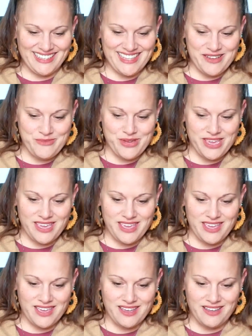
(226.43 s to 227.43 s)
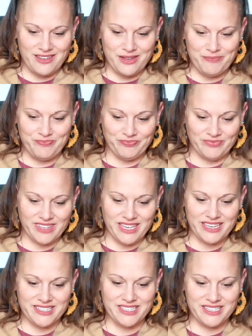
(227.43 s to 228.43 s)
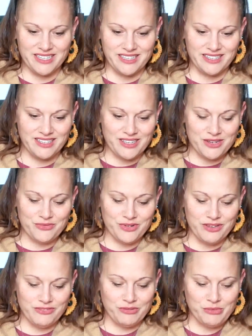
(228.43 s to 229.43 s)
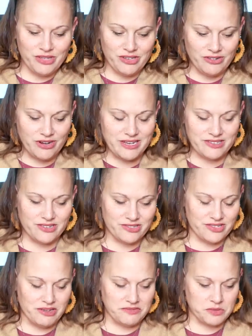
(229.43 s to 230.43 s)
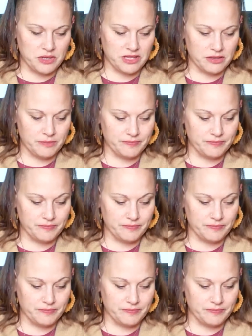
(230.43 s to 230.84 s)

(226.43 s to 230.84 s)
that we get to refamiliarize ourselves with.